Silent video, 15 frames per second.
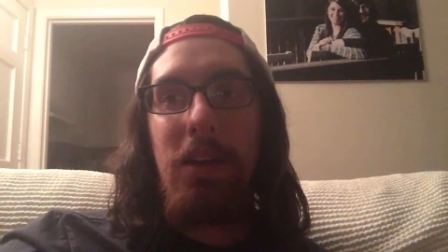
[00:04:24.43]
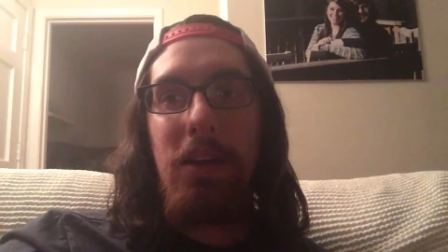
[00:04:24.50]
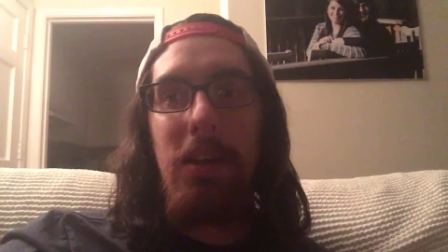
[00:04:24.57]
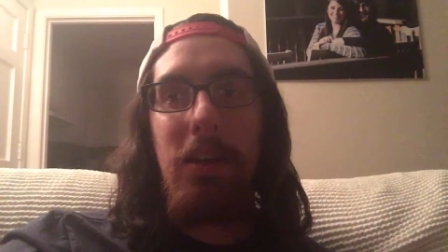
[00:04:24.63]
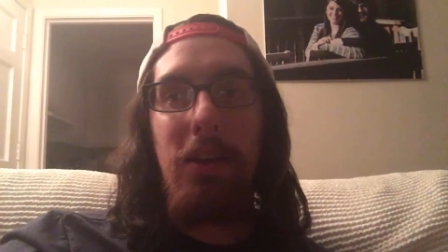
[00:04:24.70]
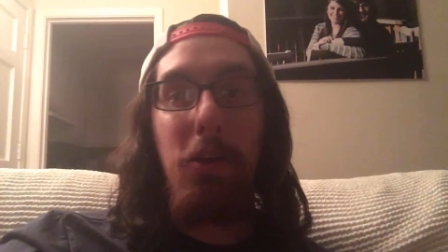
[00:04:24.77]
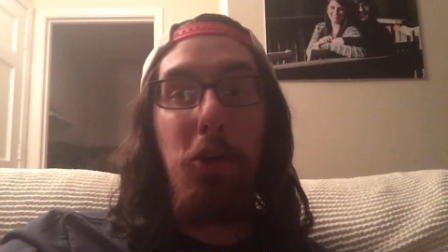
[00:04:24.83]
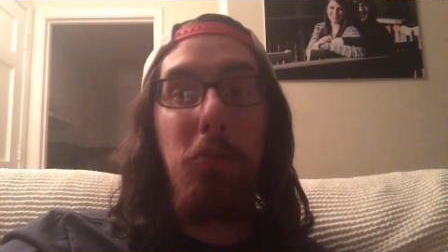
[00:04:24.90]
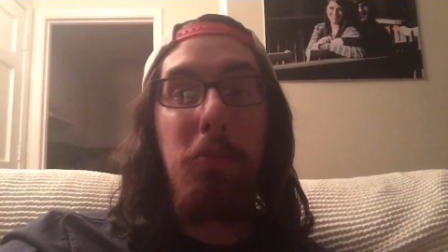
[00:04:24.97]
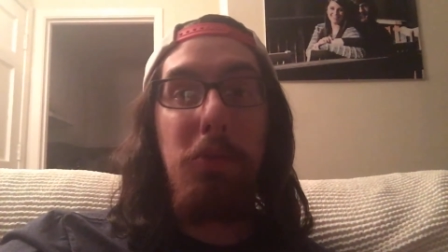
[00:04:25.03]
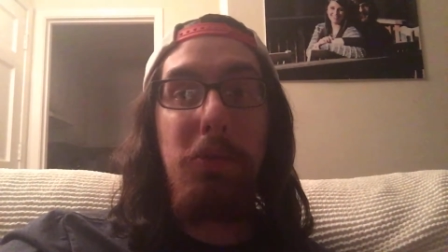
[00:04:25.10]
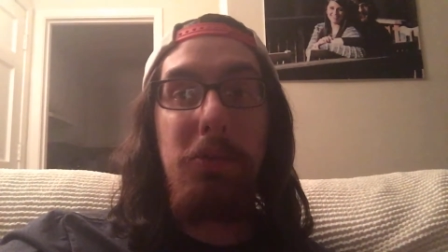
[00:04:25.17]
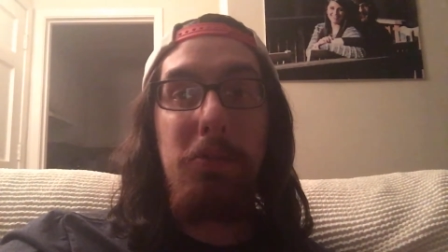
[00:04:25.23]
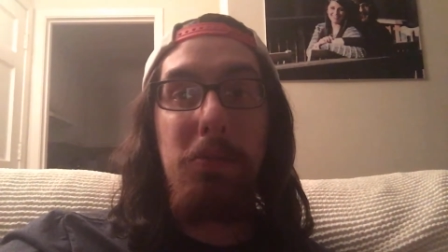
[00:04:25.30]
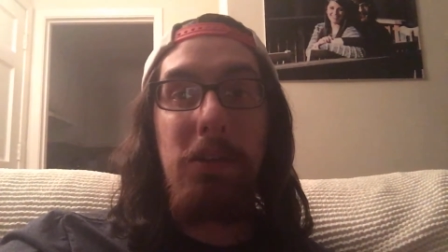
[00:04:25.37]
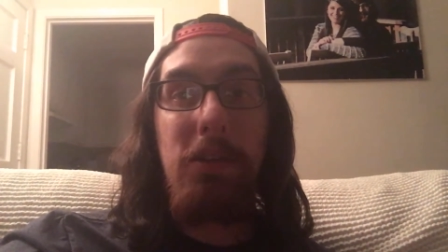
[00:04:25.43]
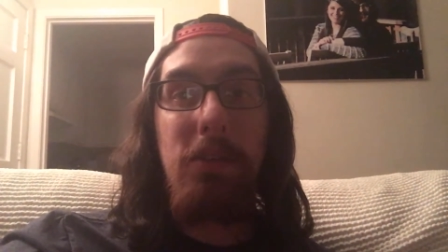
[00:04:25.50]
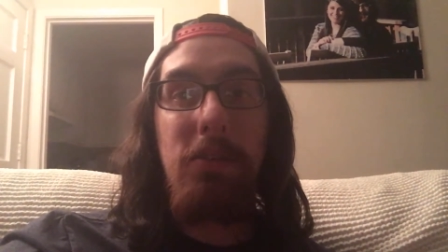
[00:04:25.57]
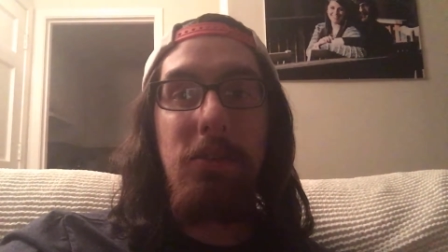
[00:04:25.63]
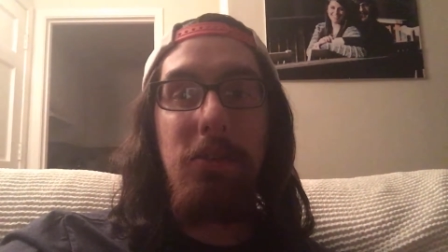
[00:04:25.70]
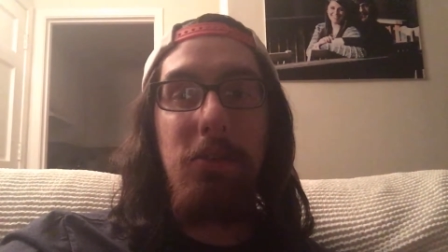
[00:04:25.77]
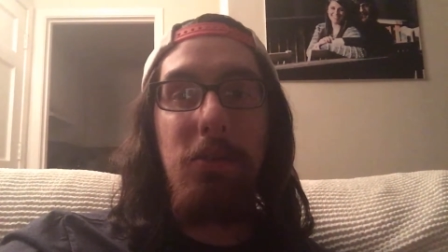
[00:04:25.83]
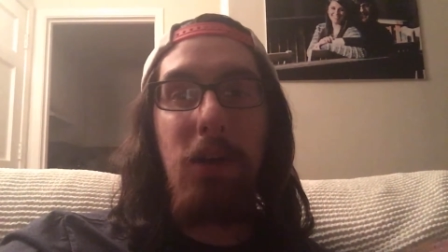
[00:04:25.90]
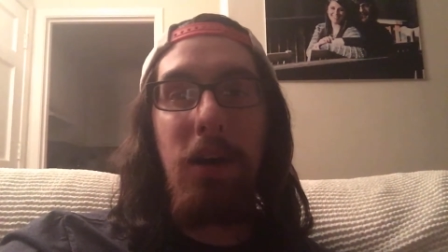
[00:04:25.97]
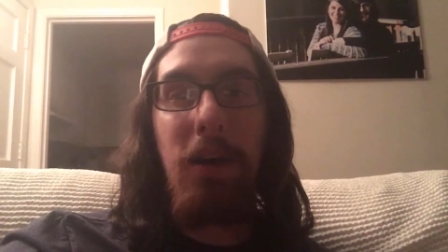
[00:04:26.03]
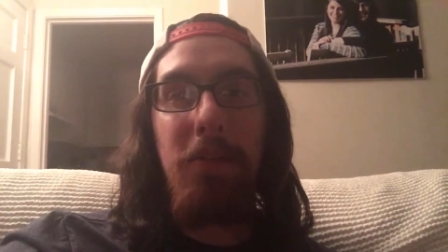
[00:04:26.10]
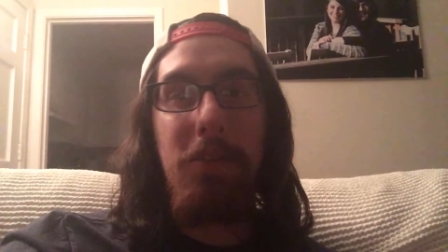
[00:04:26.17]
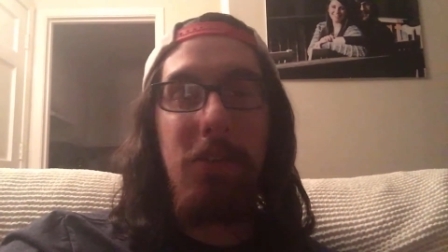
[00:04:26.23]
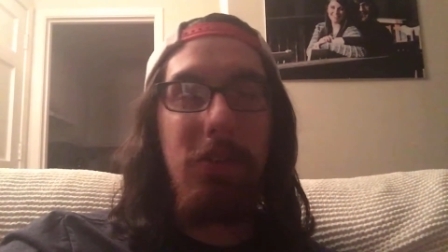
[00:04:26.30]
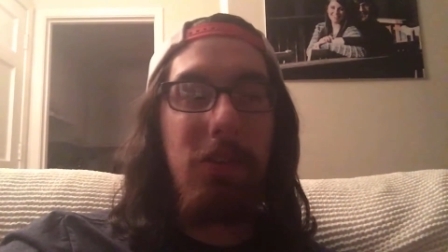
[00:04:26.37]
it almost speaks to,
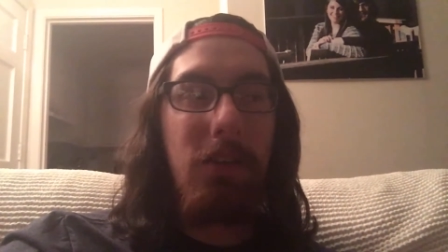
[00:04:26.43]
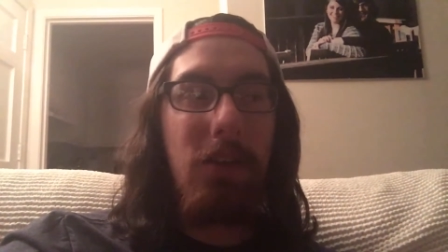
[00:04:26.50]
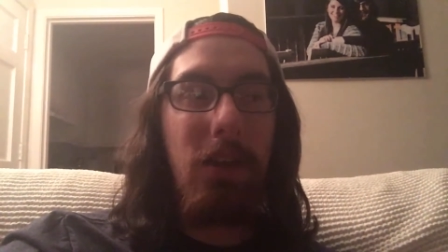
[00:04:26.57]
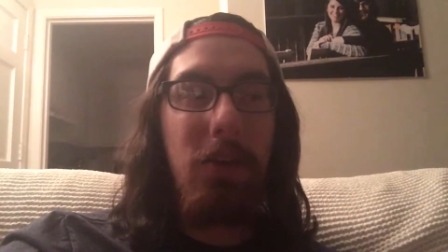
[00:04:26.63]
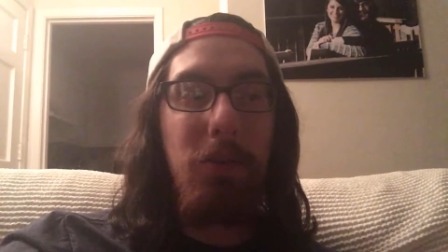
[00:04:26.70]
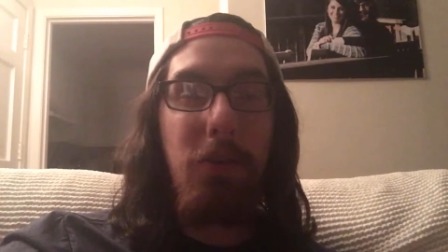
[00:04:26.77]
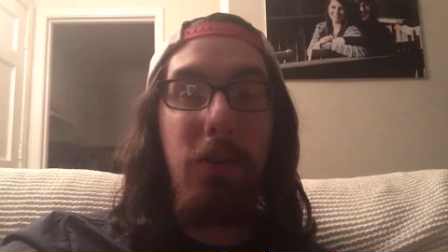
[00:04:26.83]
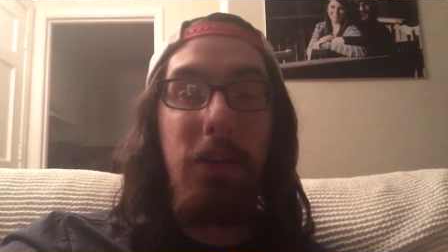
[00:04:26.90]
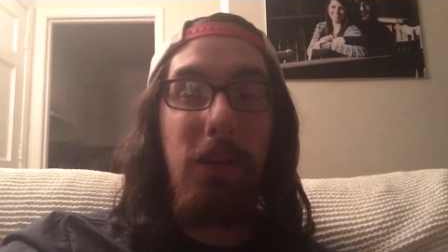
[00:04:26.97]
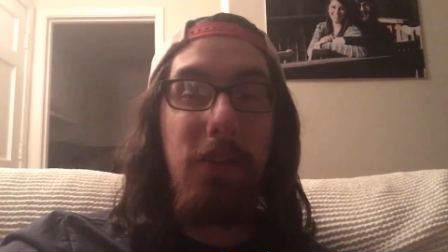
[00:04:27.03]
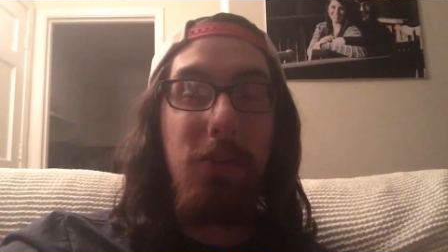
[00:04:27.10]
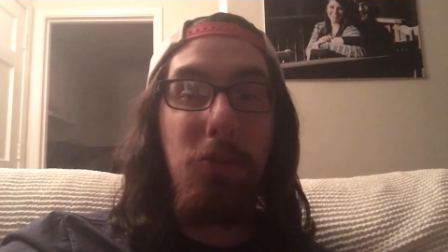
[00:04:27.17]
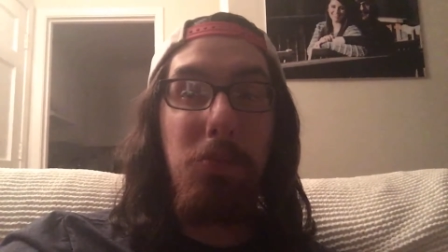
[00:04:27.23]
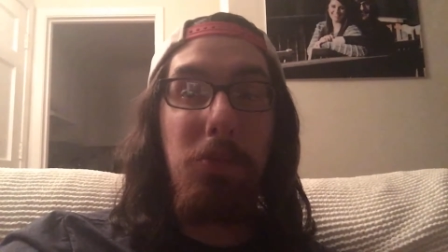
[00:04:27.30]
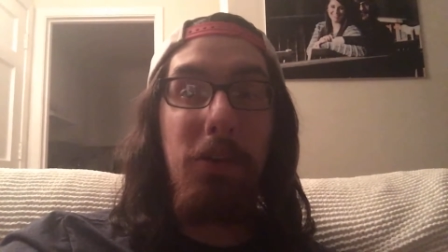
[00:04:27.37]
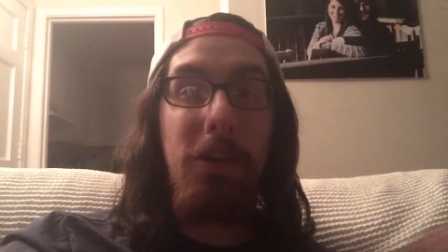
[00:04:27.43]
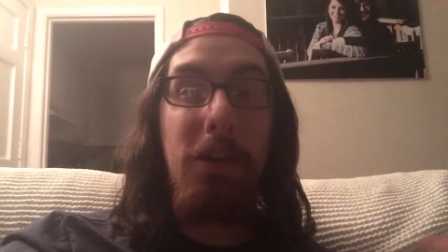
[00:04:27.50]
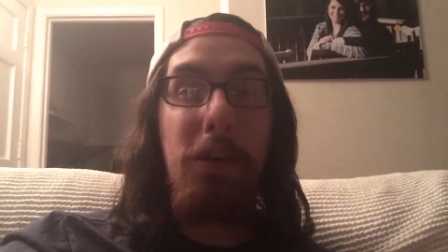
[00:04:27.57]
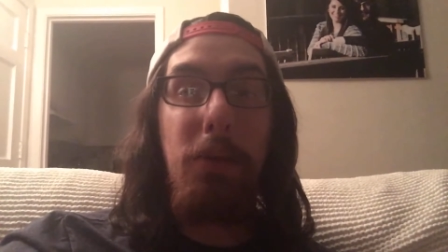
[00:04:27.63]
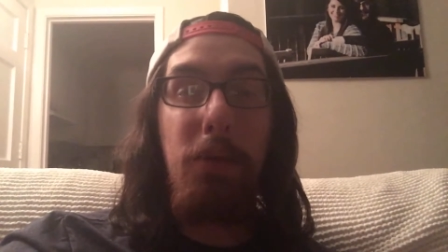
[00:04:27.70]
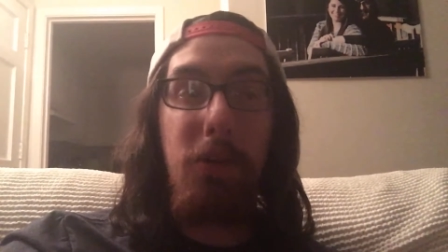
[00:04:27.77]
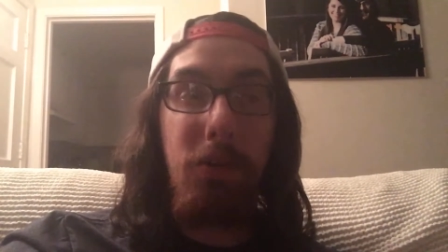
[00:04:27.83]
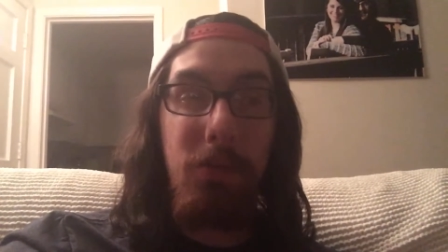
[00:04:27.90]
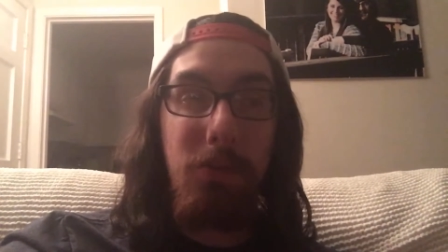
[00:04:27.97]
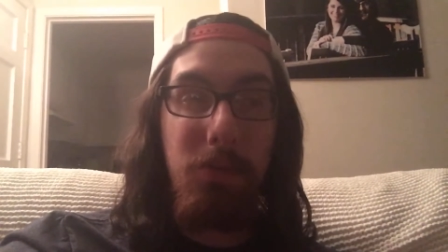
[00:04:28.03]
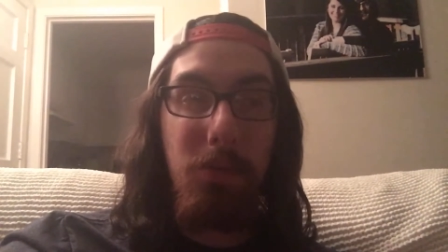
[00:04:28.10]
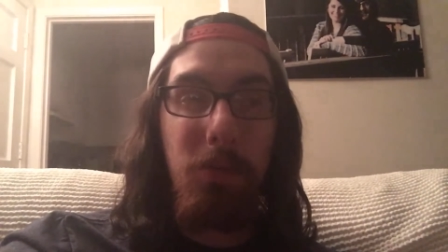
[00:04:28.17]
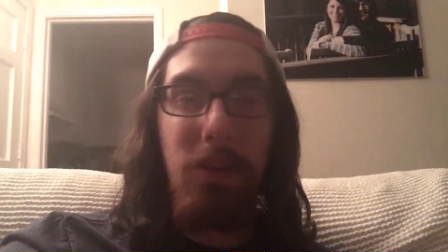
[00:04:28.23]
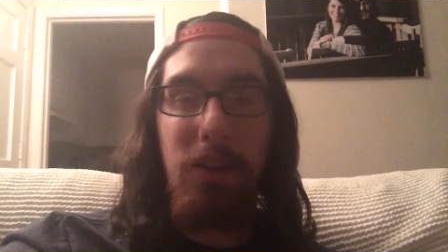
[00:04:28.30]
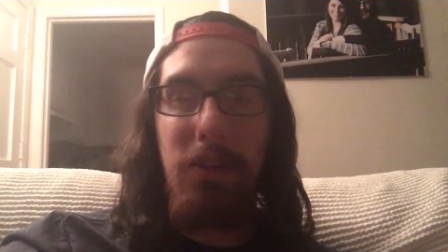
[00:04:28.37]
obviously, I don't know that a superhero
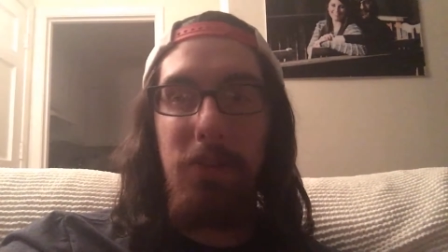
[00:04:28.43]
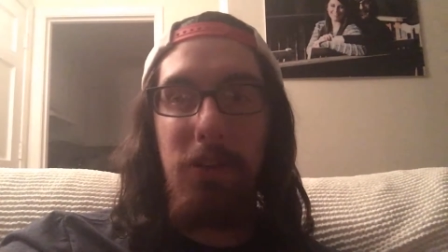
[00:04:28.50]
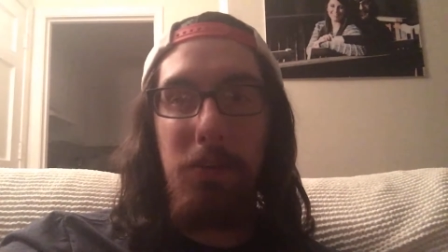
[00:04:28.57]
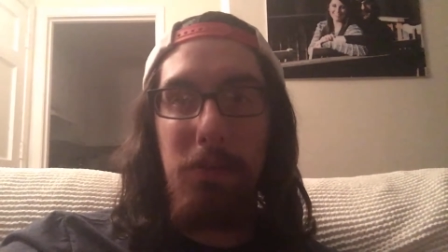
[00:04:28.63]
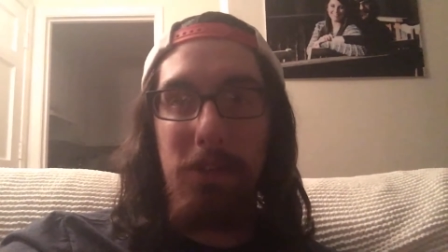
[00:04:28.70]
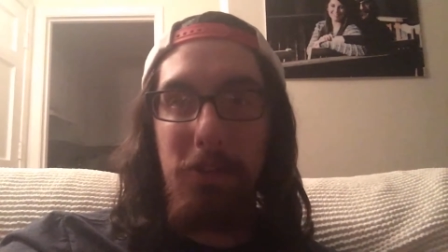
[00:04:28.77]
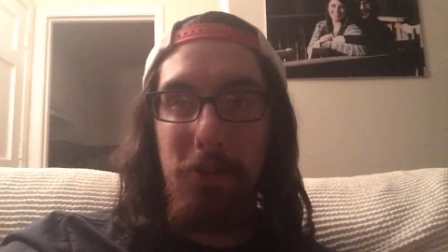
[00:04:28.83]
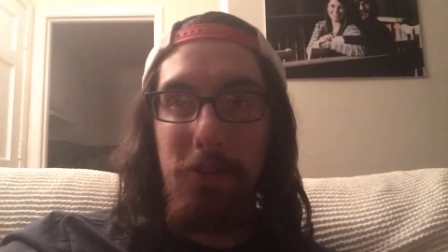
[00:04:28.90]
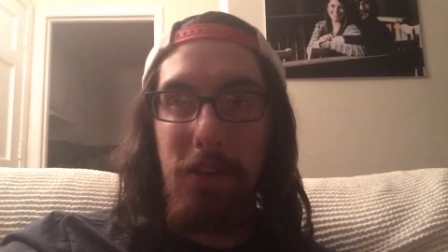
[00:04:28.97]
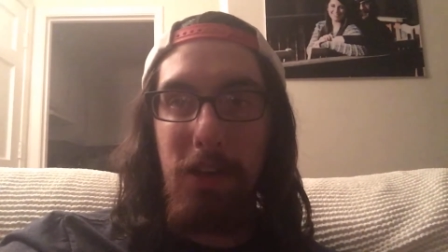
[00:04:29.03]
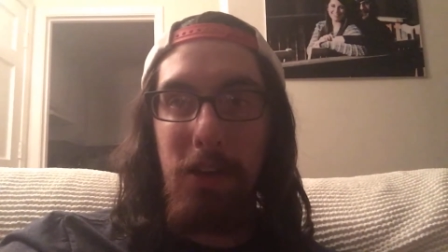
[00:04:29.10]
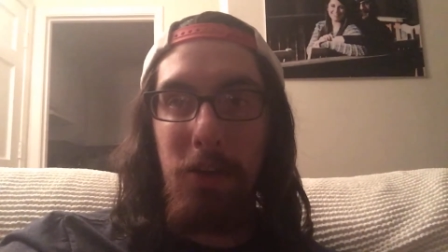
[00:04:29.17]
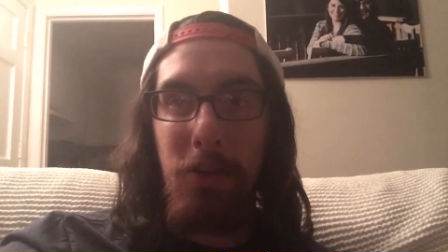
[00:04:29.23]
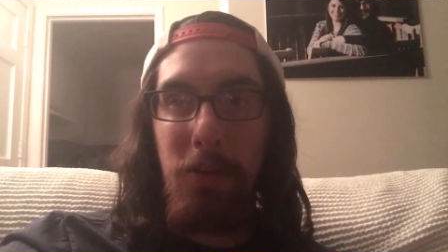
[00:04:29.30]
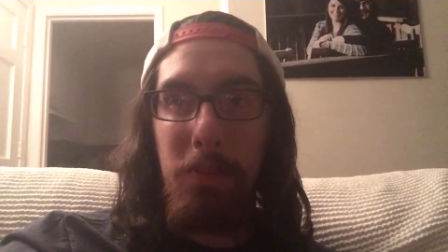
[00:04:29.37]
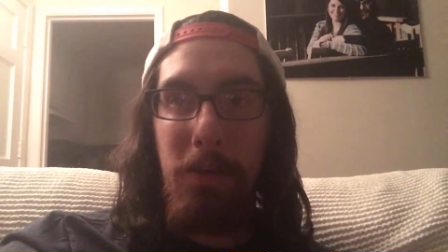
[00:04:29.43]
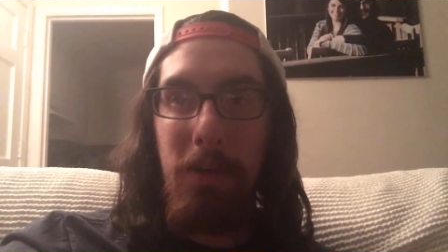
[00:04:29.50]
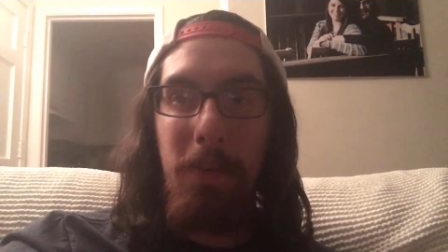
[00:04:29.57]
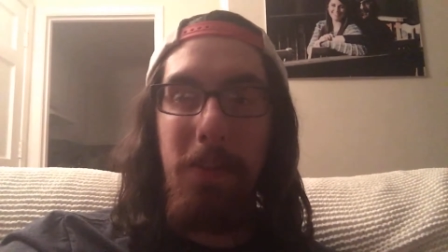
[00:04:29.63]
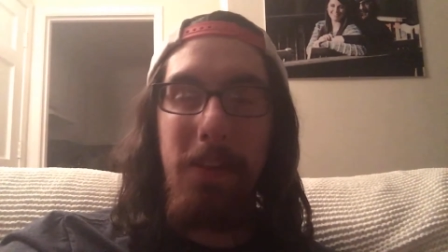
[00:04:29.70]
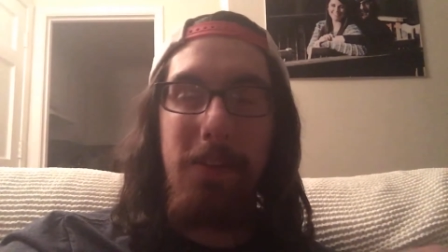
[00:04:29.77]
would live in a missile silo in a mountain.